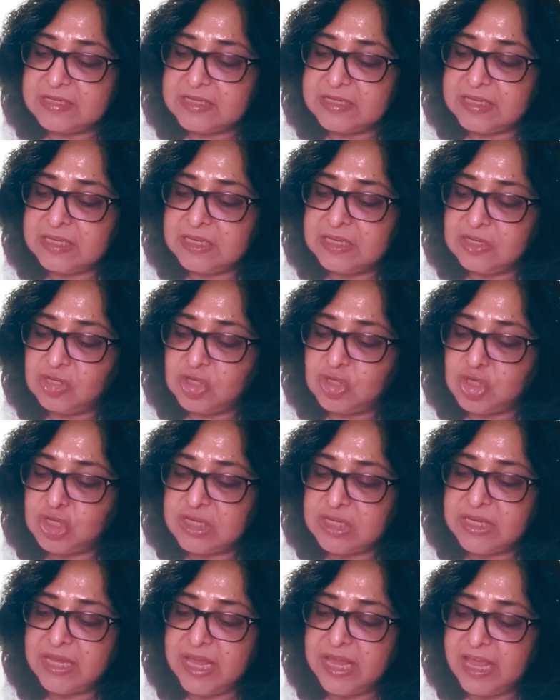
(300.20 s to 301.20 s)

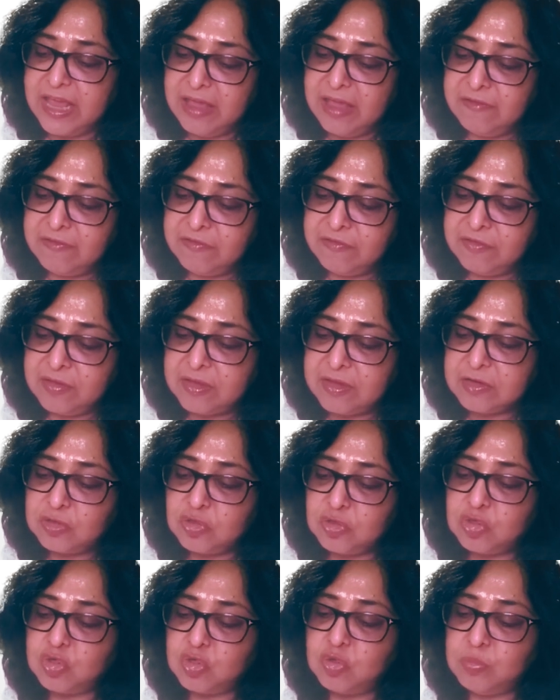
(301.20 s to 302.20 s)
TGF,
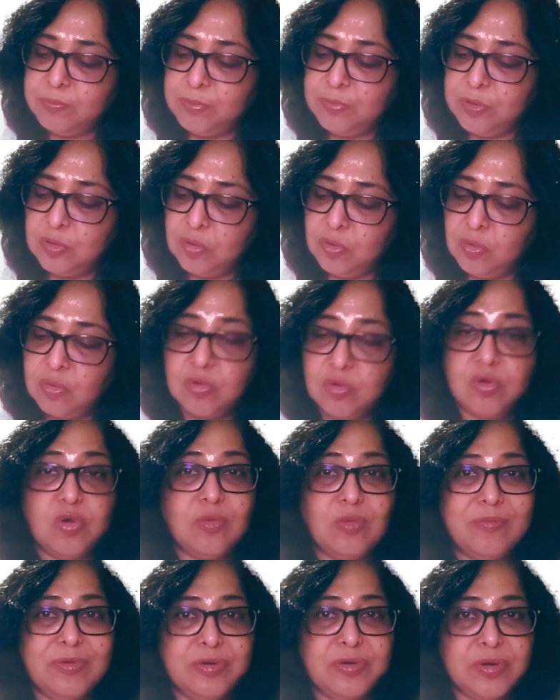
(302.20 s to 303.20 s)

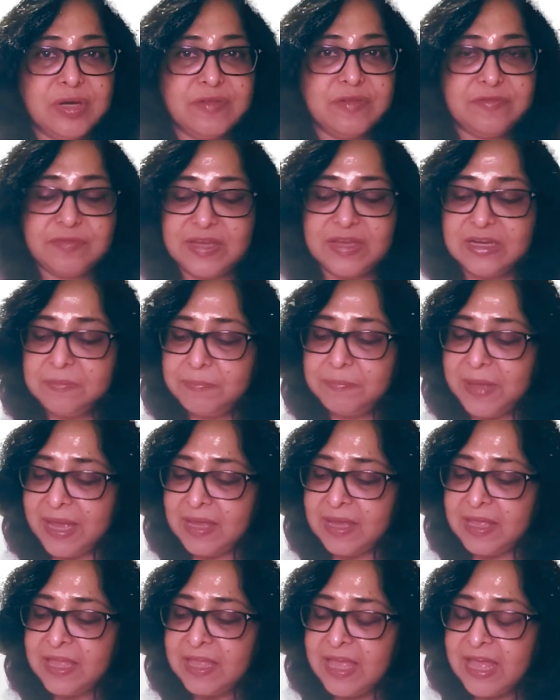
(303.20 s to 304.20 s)
tubulo-glomerular
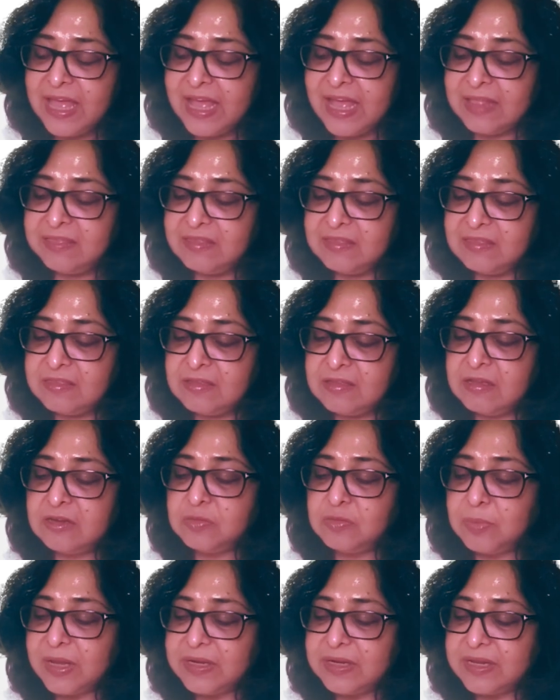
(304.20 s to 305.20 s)
feedback, and the
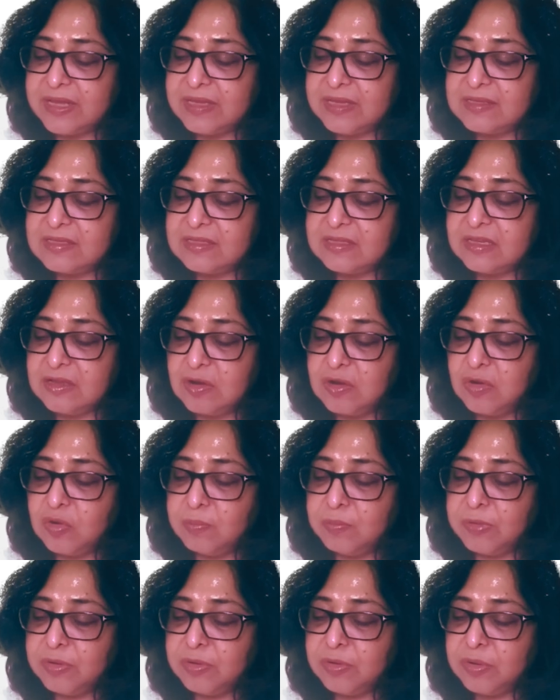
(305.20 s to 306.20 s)
third one is the
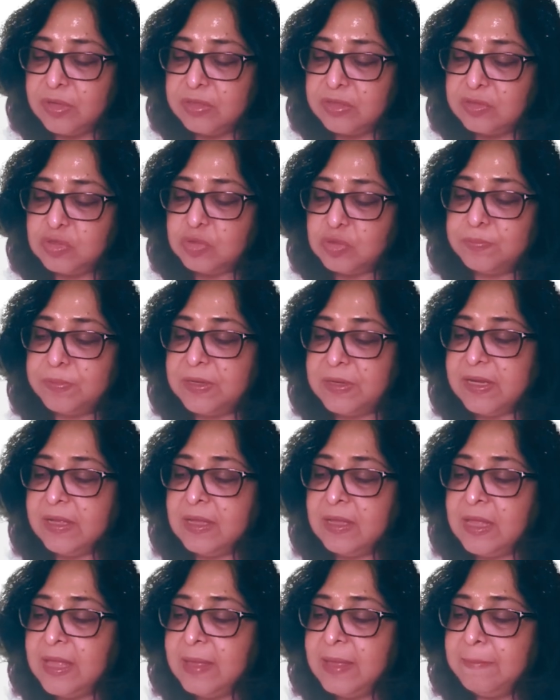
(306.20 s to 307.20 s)
glomerular-tubular
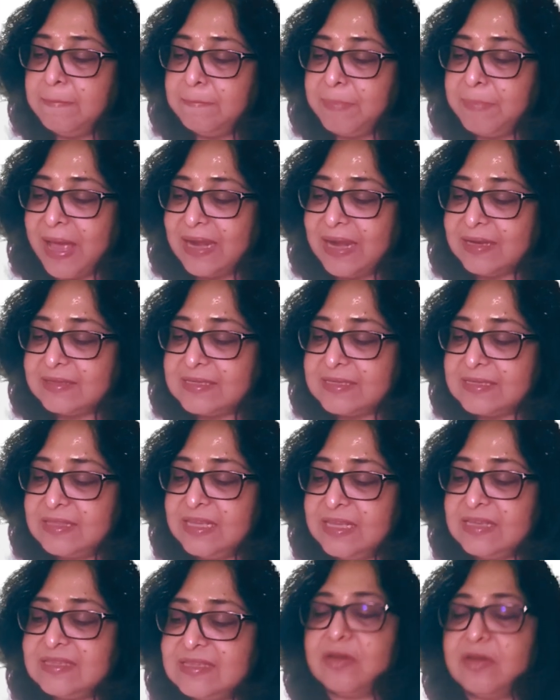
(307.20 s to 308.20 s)
balance.
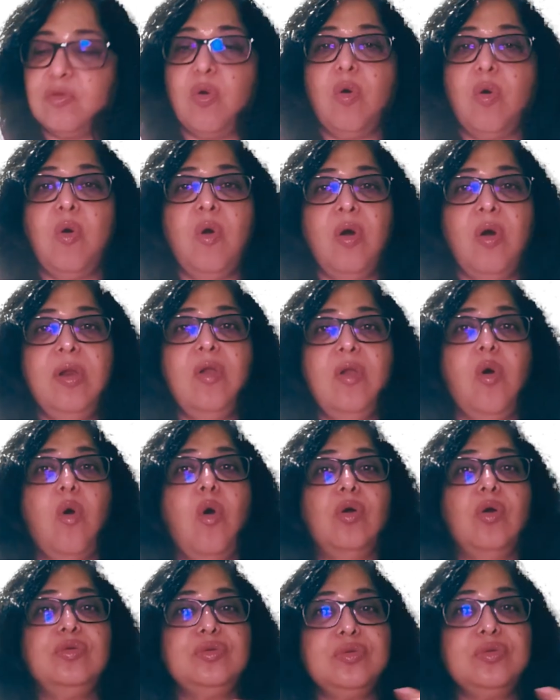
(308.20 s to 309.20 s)
These are all
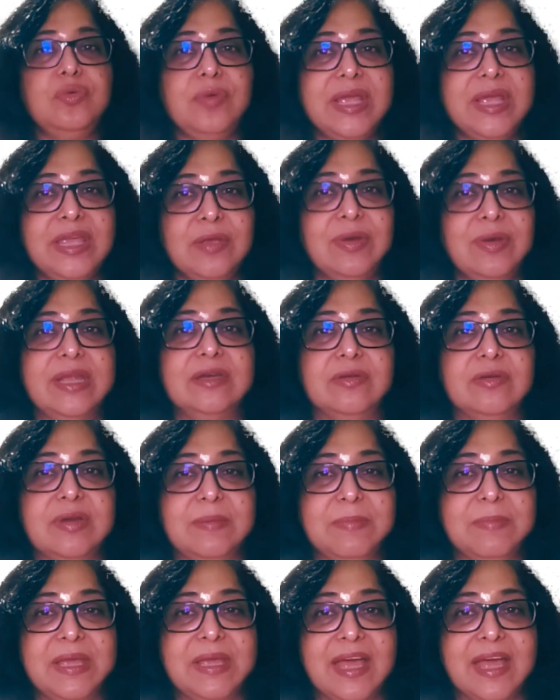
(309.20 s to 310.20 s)

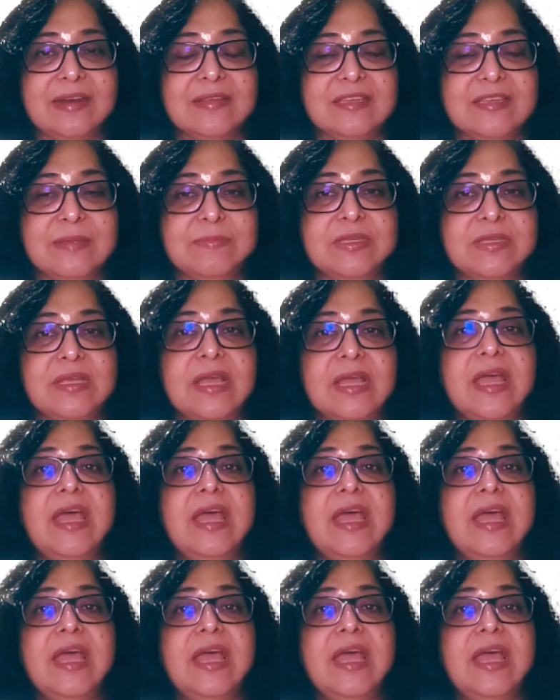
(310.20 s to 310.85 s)
autoregulatory mechanisms